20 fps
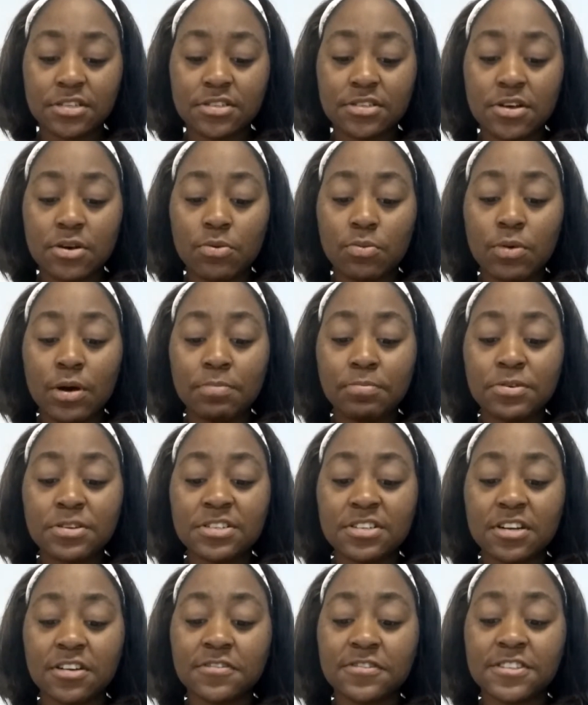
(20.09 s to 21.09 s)
so what
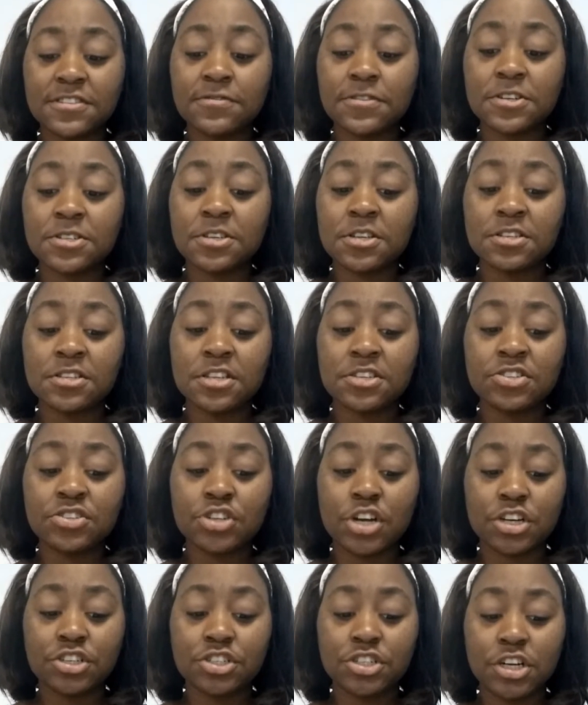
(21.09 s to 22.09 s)
preserves versus the
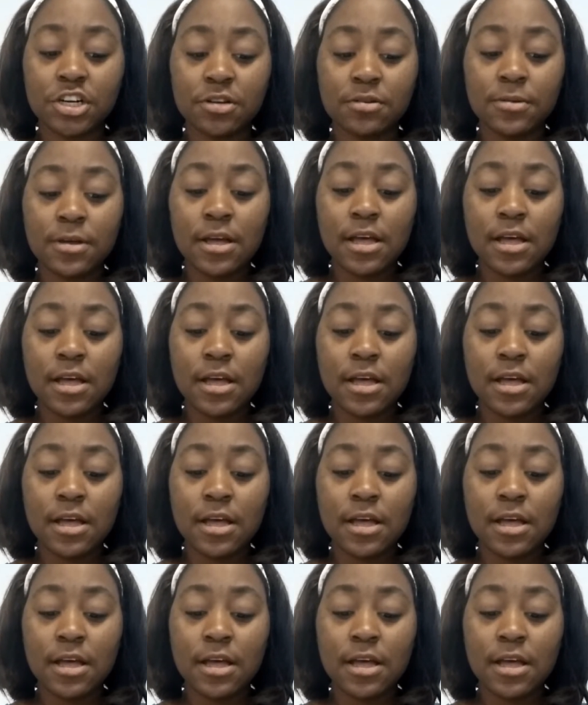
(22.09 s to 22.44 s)
structure.